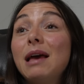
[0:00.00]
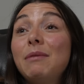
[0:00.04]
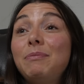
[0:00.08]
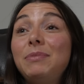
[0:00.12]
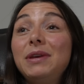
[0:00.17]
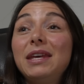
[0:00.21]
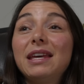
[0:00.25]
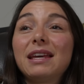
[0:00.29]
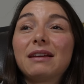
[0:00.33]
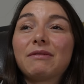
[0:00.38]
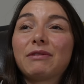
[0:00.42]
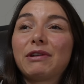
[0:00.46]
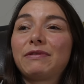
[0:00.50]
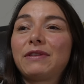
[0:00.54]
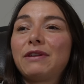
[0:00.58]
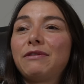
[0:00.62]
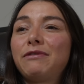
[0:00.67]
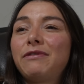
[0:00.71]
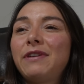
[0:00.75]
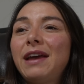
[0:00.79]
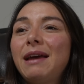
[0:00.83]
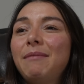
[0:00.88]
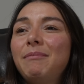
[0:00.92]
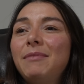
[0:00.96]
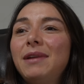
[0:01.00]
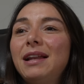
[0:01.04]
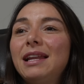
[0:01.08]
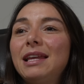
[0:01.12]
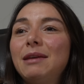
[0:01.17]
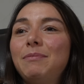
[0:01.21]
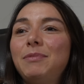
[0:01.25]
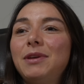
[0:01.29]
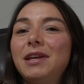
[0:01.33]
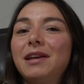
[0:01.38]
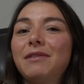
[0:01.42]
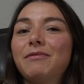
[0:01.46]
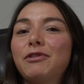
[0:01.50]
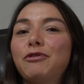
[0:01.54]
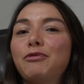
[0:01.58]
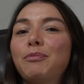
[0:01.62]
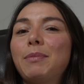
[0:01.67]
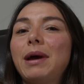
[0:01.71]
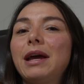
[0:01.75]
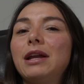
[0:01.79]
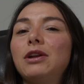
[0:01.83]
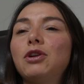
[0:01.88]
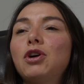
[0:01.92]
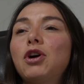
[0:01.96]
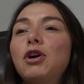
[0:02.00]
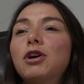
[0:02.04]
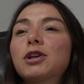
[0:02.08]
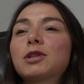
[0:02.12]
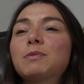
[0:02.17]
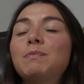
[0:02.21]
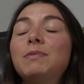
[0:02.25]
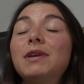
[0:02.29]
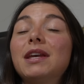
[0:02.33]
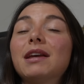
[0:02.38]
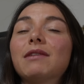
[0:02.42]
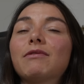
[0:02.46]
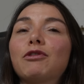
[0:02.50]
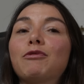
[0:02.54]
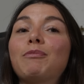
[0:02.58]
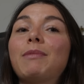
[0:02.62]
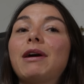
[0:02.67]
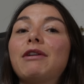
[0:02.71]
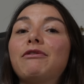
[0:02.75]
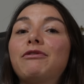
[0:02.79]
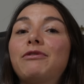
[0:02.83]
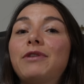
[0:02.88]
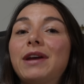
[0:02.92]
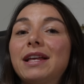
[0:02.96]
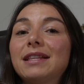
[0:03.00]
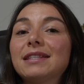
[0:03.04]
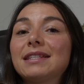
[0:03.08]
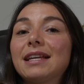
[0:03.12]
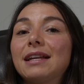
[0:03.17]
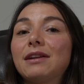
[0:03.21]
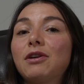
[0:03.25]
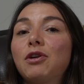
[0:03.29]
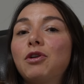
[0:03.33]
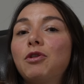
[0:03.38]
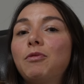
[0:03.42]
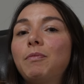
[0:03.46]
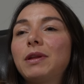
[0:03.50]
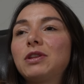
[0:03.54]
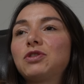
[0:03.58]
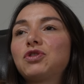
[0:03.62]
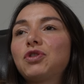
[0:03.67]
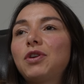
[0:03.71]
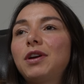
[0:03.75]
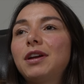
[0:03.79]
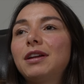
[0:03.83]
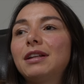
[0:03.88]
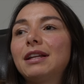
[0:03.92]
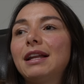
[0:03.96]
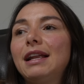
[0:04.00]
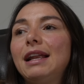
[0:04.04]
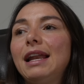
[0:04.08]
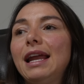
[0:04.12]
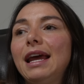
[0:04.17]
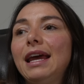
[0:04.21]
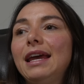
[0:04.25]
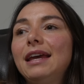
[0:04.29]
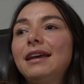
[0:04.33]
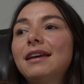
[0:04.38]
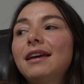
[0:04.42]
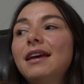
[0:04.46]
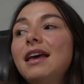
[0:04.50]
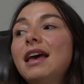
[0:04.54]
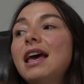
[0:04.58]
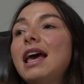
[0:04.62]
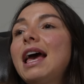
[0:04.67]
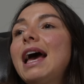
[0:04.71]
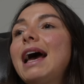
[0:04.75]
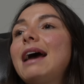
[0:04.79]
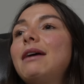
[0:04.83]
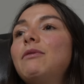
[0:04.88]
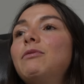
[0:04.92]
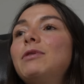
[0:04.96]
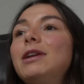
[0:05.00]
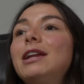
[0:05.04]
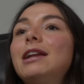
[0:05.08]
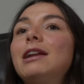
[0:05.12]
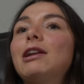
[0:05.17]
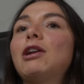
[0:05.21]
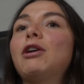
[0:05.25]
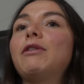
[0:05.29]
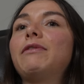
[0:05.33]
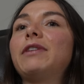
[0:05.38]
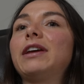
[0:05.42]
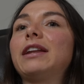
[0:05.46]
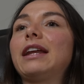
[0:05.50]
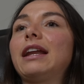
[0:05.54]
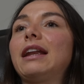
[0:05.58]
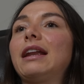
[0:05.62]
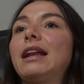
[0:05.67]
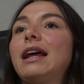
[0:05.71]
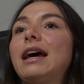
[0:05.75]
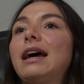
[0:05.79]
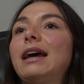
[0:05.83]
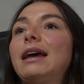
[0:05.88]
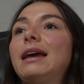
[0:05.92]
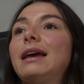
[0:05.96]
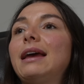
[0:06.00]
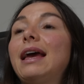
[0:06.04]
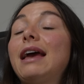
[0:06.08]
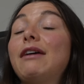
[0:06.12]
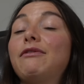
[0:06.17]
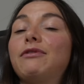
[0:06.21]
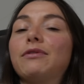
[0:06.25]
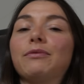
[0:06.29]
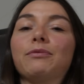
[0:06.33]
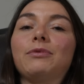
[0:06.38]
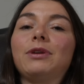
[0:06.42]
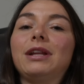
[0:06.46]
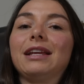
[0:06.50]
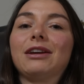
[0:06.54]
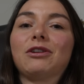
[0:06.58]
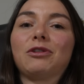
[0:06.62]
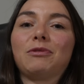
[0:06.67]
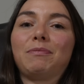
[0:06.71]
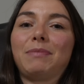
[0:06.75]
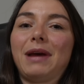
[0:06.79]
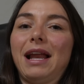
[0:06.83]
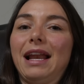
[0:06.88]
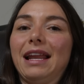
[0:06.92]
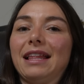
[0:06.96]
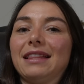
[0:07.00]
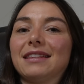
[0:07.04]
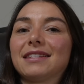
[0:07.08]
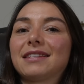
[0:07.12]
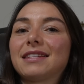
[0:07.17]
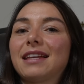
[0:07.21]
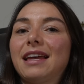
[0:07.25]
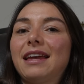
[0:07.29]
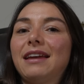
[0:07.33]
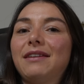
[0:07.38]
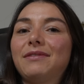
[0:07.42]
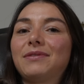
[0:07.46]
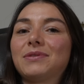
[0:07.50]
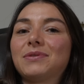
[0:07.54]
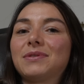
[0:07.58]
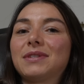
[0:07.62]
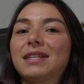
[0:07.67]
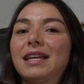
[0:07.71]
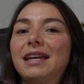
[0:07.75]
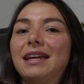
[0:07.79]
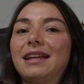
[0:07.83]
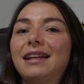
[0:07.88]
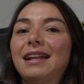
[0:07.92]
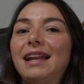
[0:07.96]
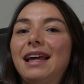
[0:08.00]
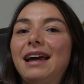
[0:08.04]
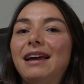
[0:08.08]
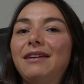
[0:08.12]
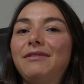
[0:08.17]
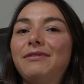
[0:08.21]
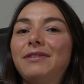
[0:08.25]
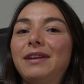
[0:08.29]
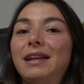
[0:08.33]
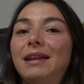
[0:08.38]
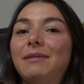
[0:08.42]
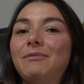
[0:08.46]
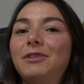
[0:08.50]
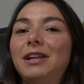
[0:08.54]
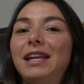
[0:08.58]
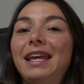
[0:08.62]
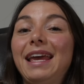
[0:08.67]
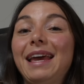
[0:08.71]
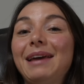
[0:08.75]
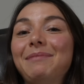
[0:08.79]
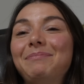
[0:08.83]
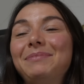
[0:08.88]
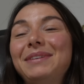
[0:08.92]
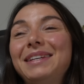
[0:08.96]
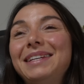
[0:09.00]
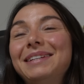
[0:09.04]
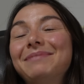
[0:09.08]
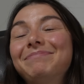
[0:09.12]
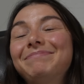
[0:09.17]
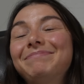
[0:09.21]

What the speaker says: being with the family, being with my dogs, being with my friends at home, enjoying the lake. I really love it, and I have a really good balance, I have to say, in life, and I'm really happy.